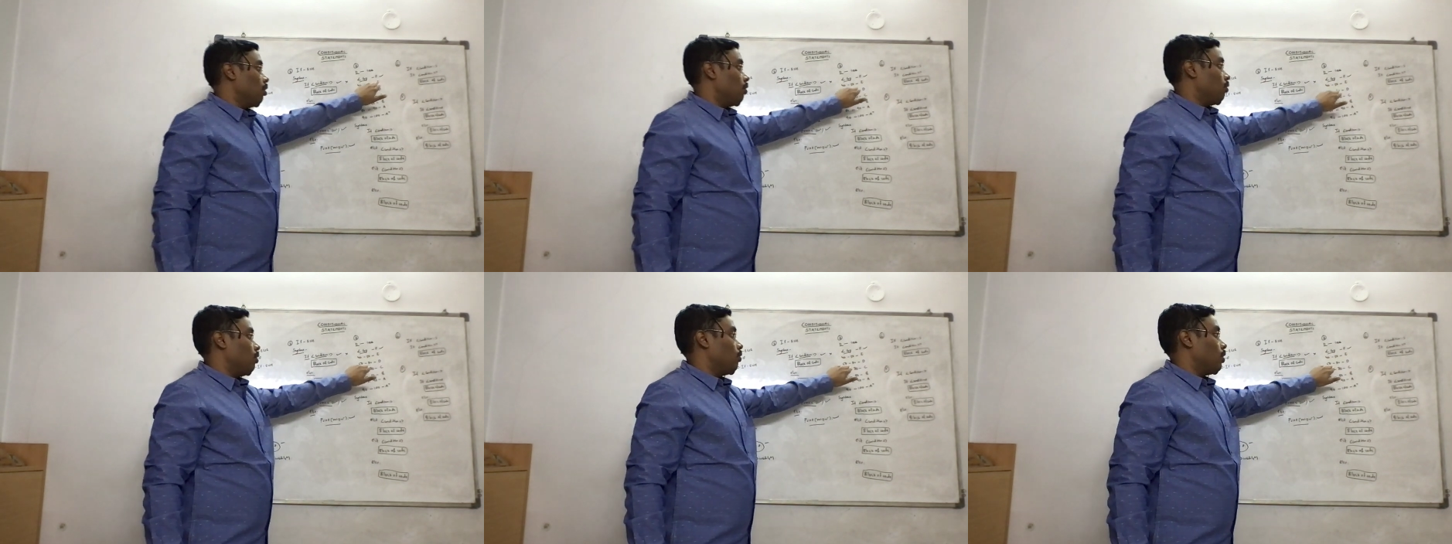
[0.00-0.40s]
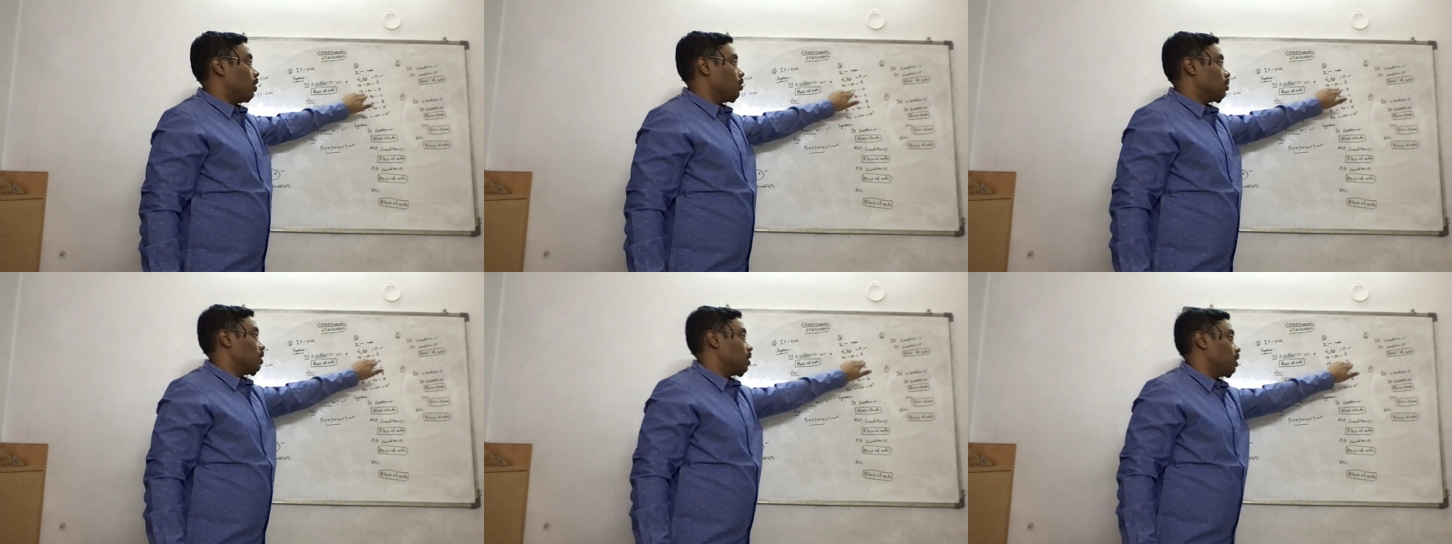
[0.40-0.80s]
50
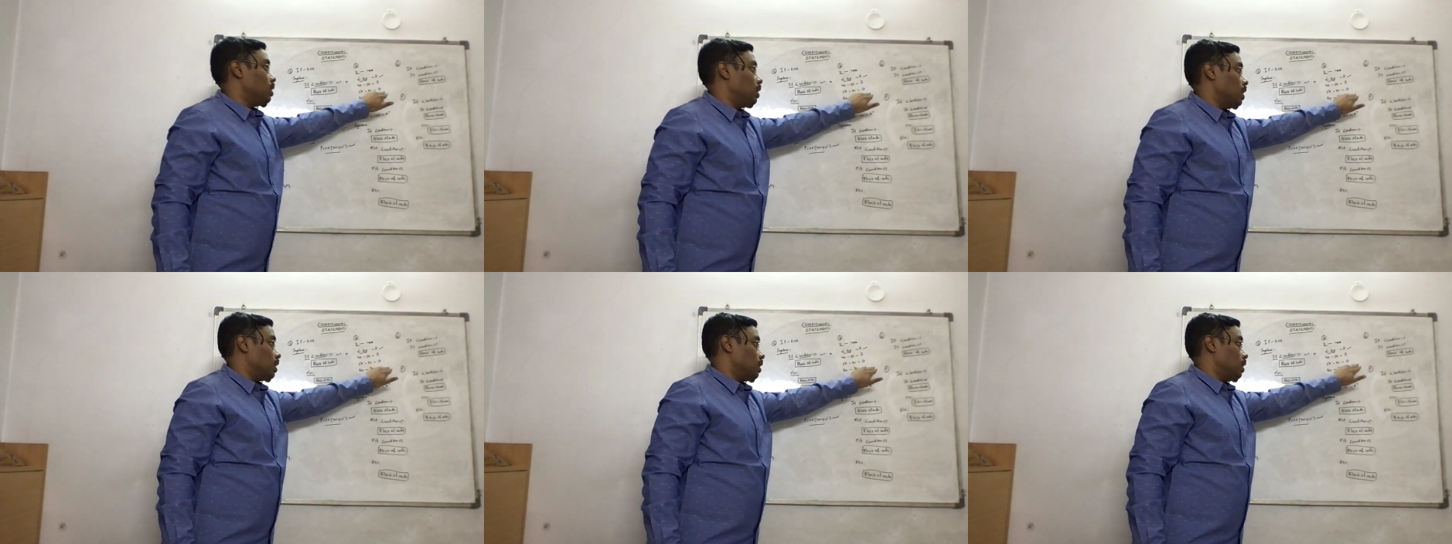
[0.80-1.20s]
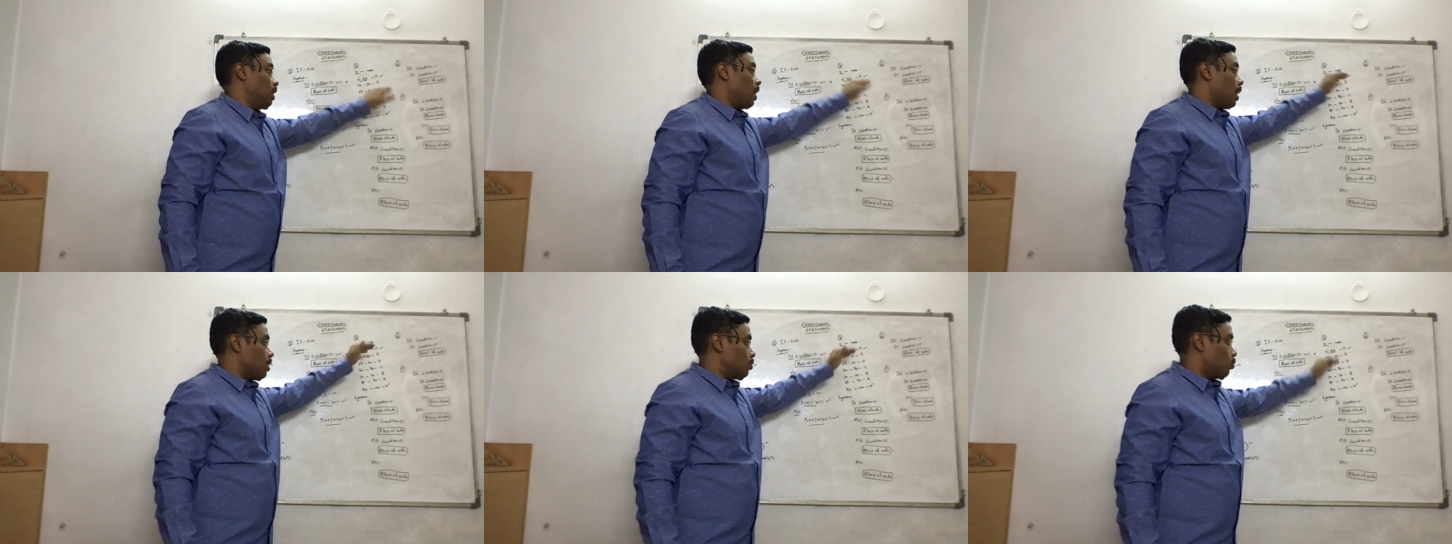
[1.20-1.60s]
to 60 as
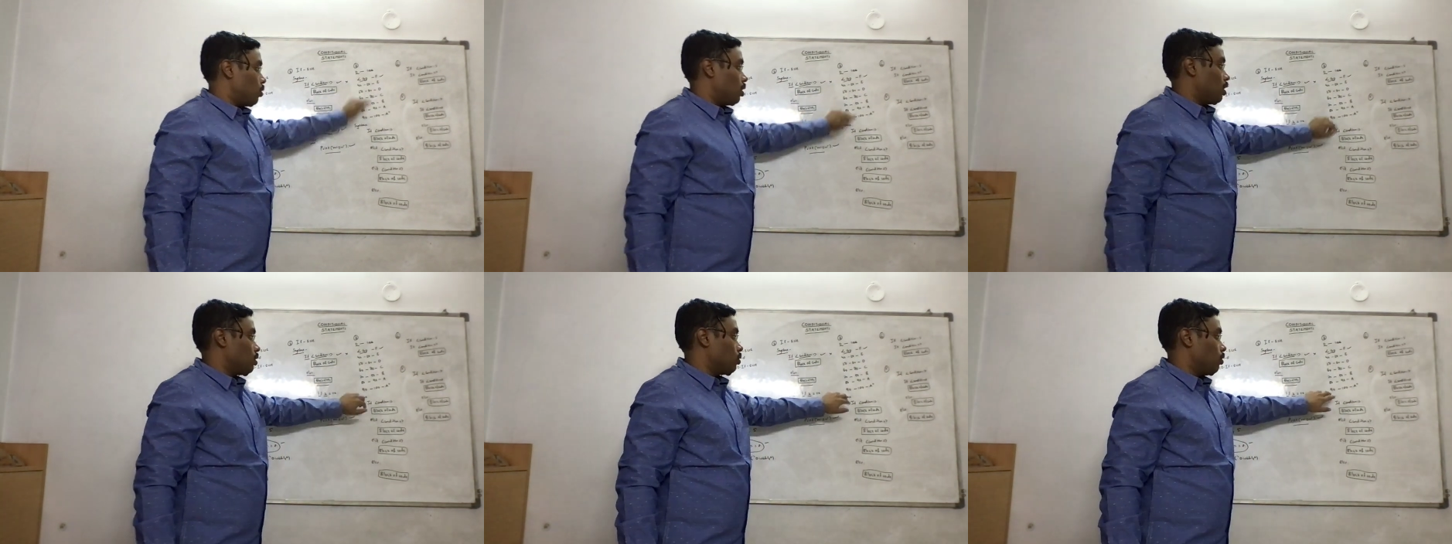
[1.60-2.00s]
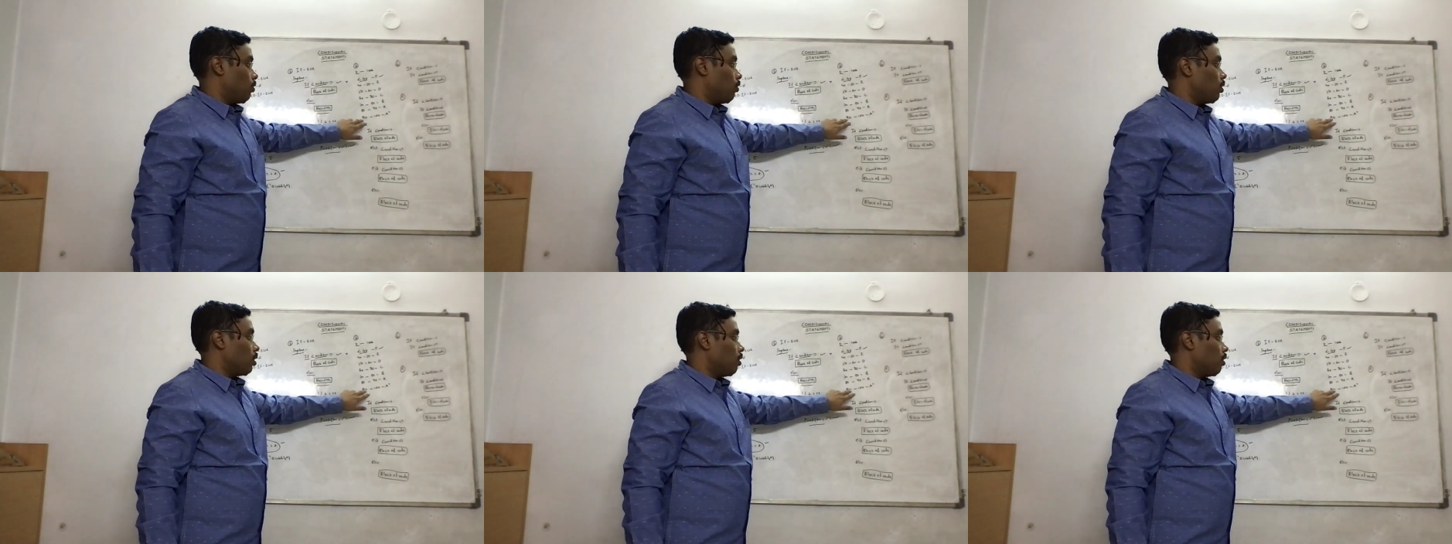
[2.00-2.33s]
D, and so on and so forth.